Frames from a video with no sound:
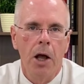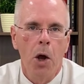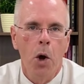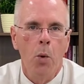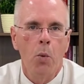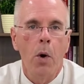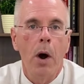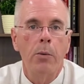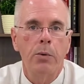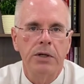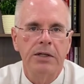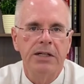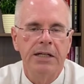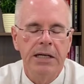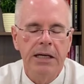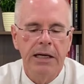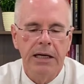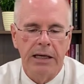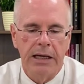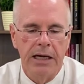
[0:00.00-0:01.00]
What we're
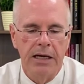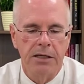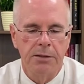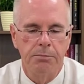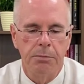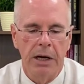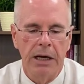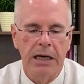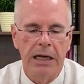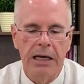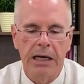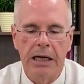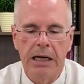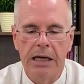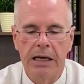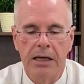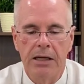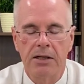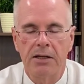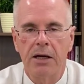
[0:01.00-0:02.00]
seeing is money
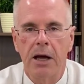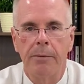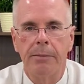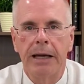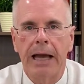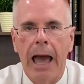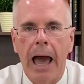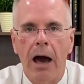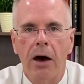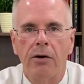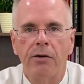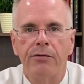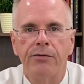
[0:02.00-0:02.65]
is coming out of